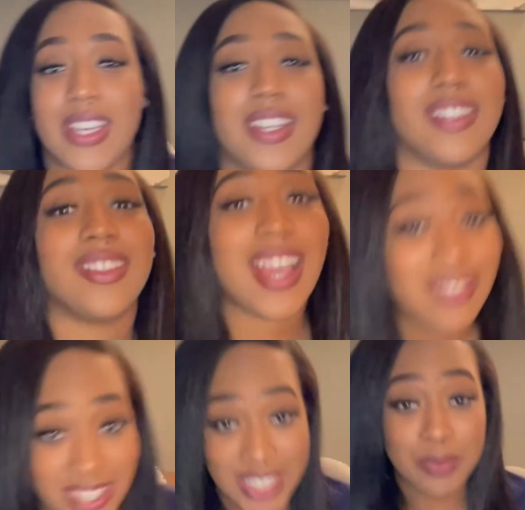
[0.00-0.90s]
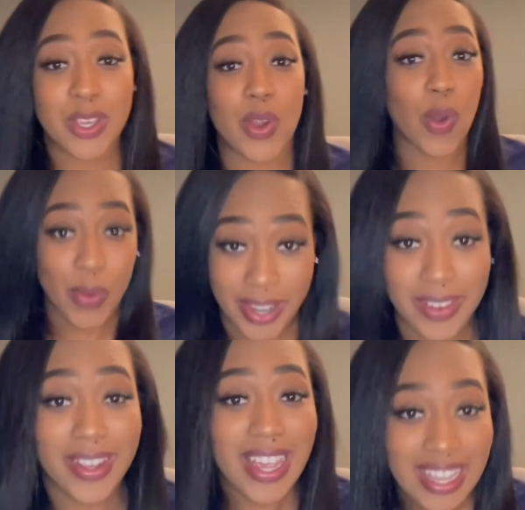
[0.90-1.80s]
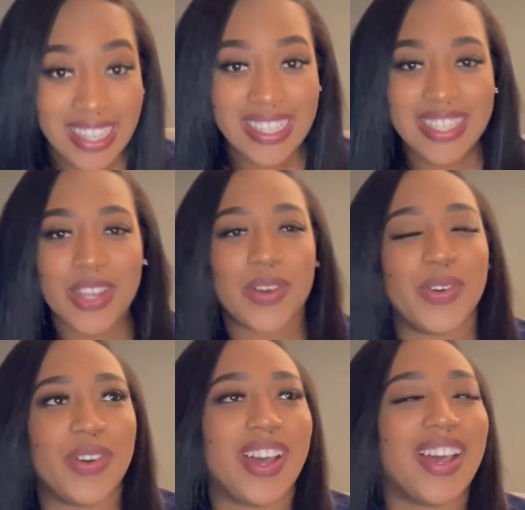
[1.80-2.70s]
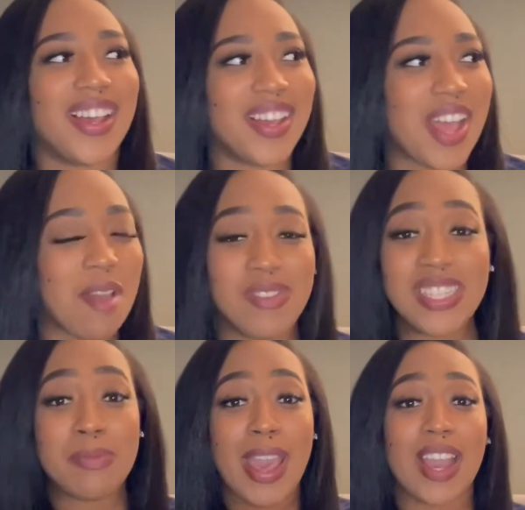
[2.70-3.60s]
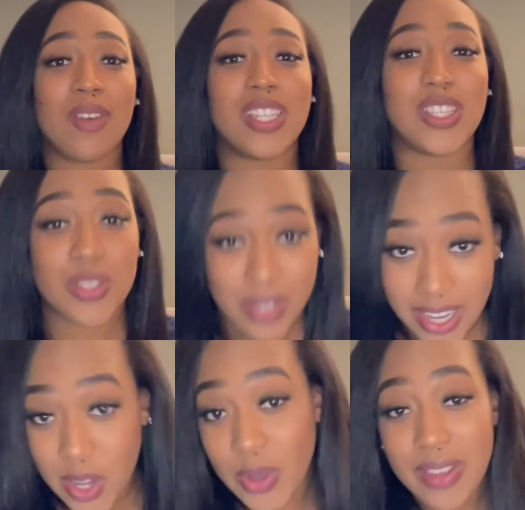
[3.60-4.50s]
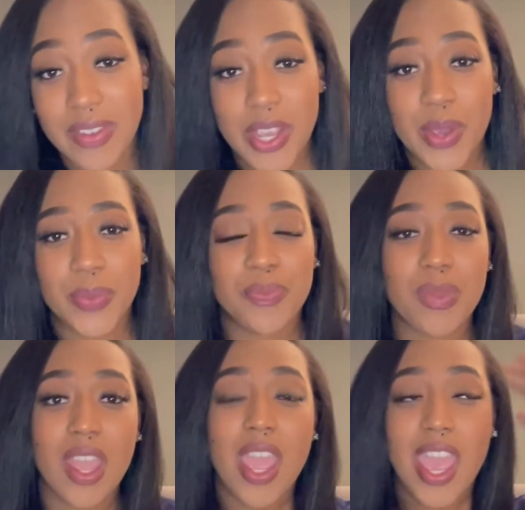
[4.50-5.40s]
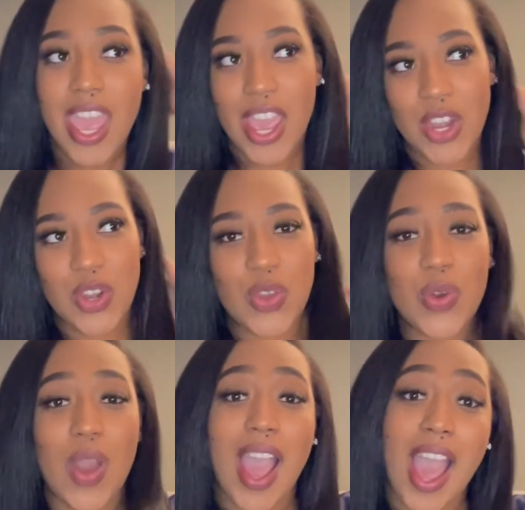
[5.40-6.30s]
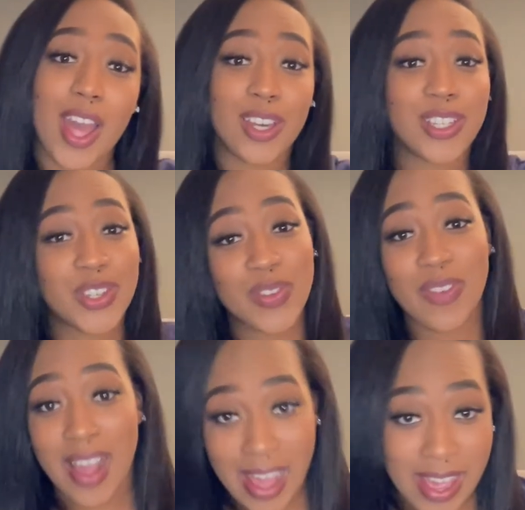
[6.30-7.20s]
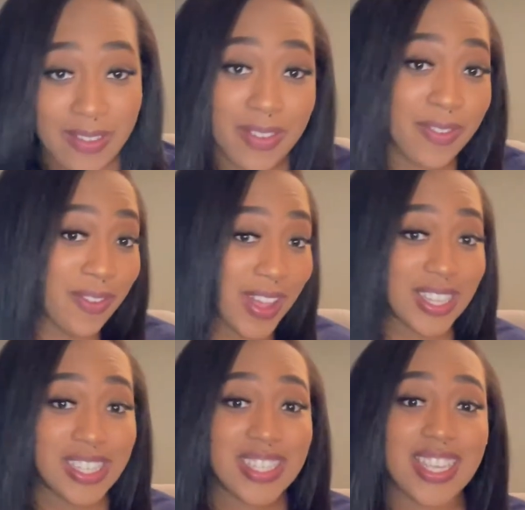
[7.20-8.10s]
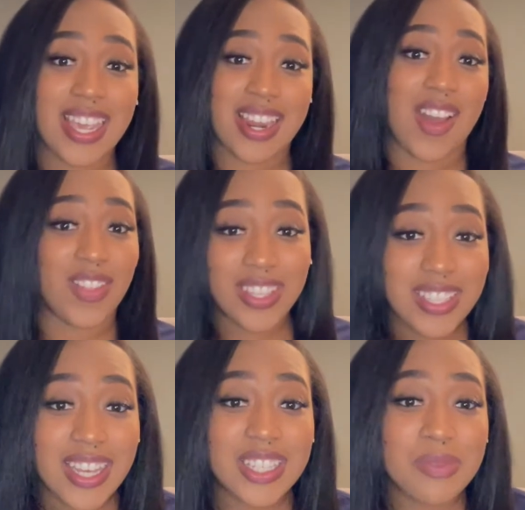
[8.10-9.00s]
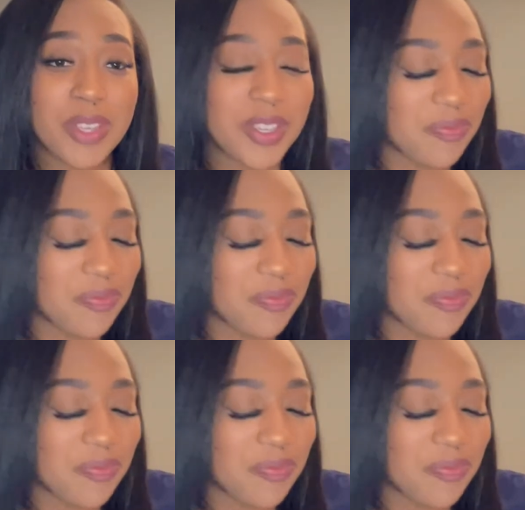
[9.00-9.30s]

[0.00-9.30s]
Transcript: life just be going, okay? So I'm just back. I wanted to do like a quick video and do how to survive funds and health assessment.